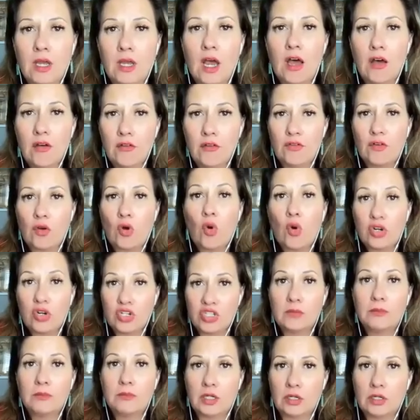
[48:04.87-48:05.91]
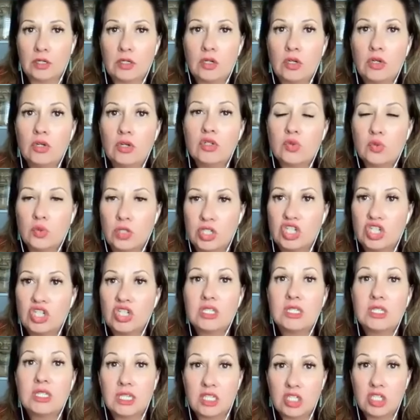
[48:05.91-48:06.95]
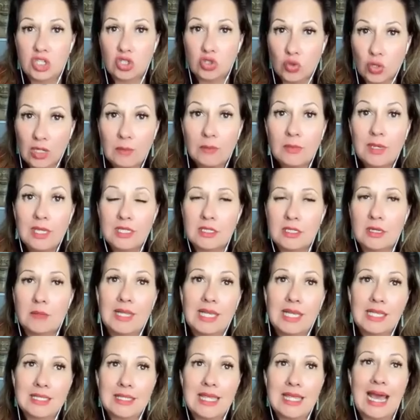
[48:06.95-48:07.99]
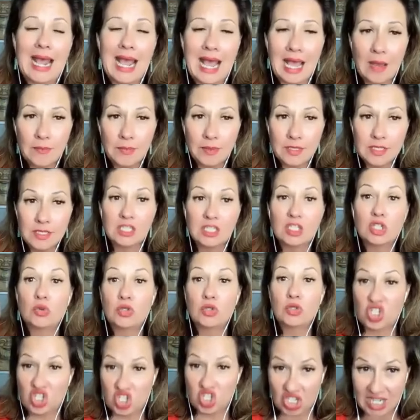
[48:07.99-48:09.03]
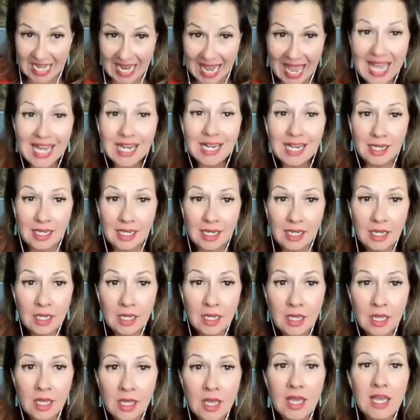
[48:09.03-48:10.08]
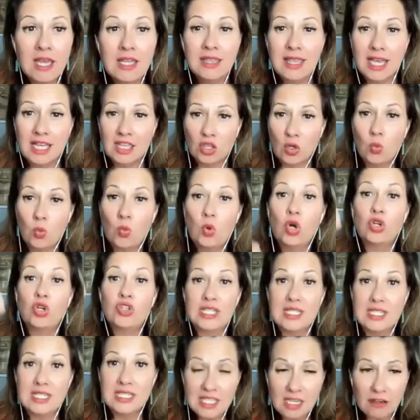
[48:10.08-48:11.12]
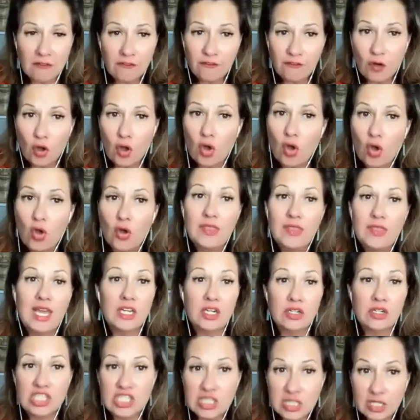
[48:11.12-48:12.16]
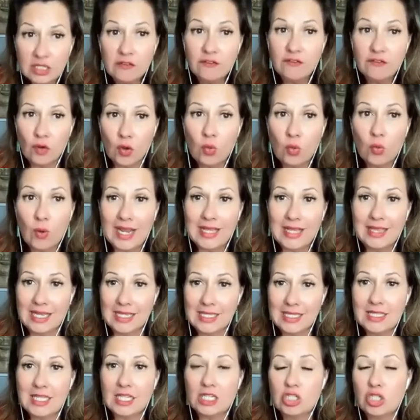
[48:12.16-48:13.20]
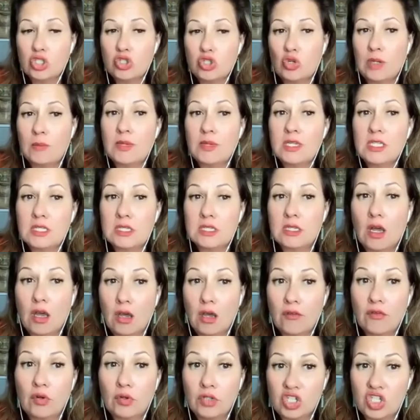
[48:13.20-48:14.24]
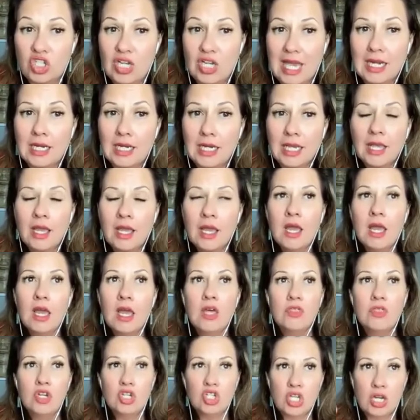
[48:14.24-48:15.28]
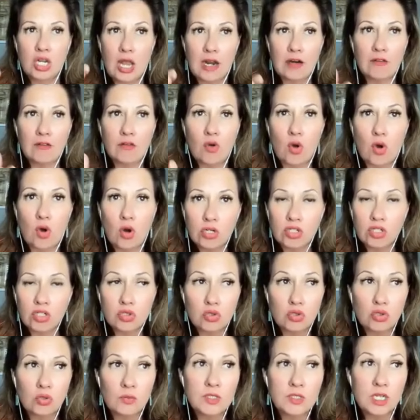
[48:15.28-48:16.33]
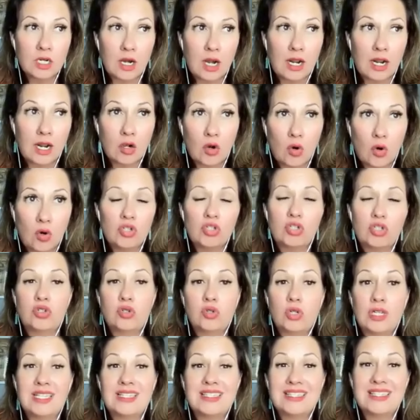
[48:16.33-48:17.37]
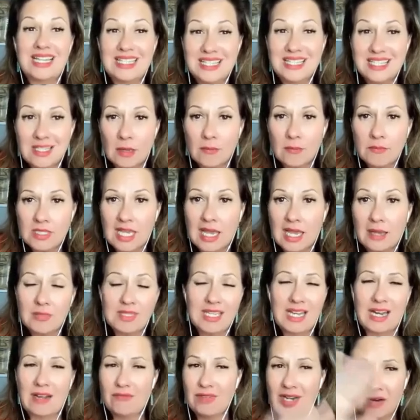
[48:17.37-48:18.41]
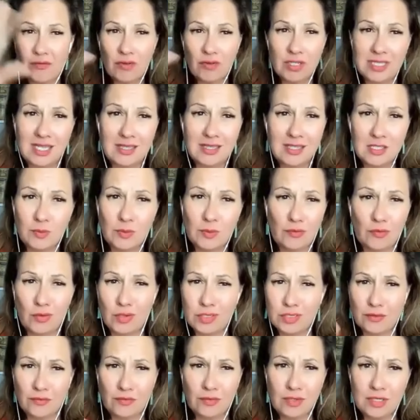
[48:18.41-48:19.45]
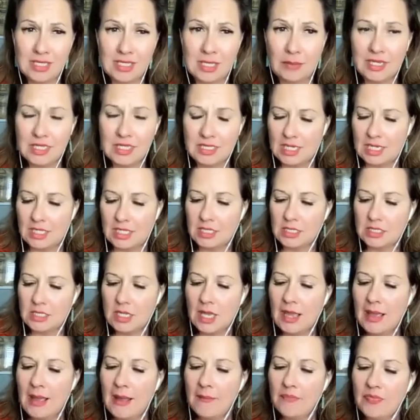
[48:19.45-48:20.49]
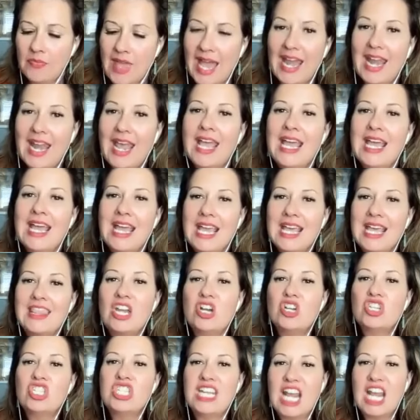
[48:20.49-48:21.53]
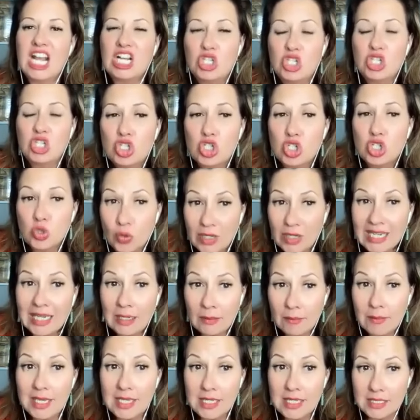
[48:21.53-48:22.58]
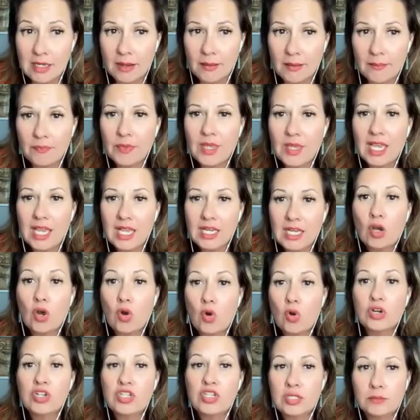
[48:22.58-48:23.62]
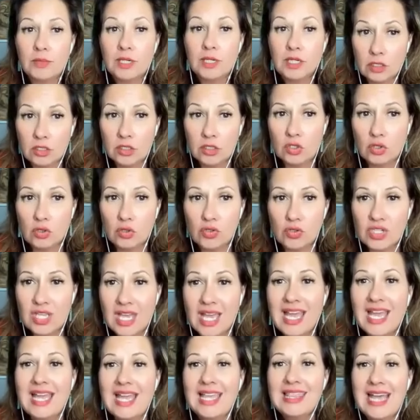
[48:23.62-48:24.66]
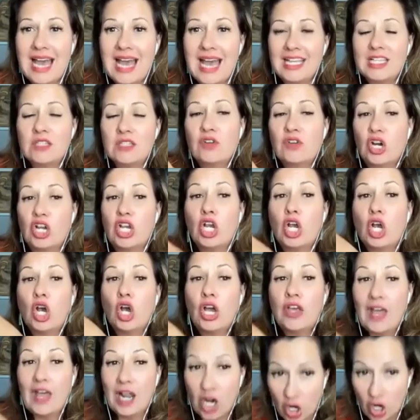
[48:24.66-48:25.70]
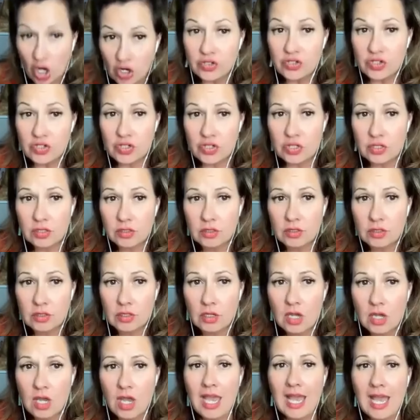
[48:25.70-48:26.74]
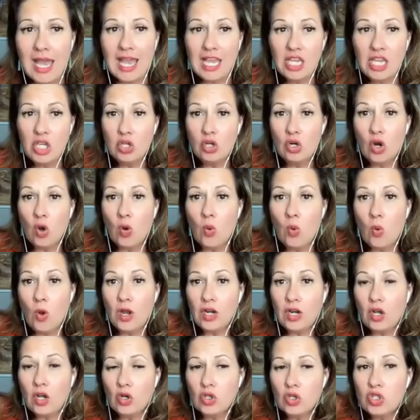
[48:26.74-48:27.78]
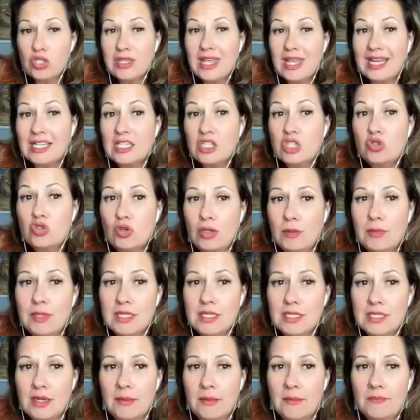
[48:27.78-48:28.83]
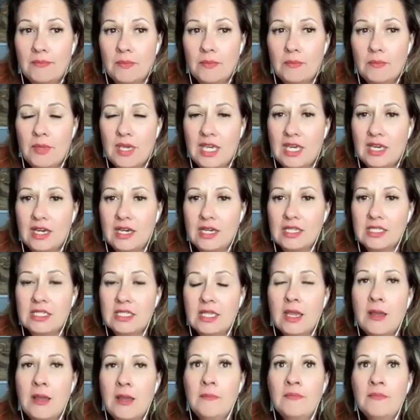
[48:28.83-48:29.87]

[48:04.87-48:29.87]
of Course in Miracles, which is the extremism that happens in Christianity, that the world is sinful and that you're sinful, right? That's the extremist of Christianity. There's a lot of course groups and a lot of course students that sometimes, and I've never said this before, it's the first time I say this, that there's an extremism in the Course in Miracles that is very, that hurts. And you don't want to go to that extremism because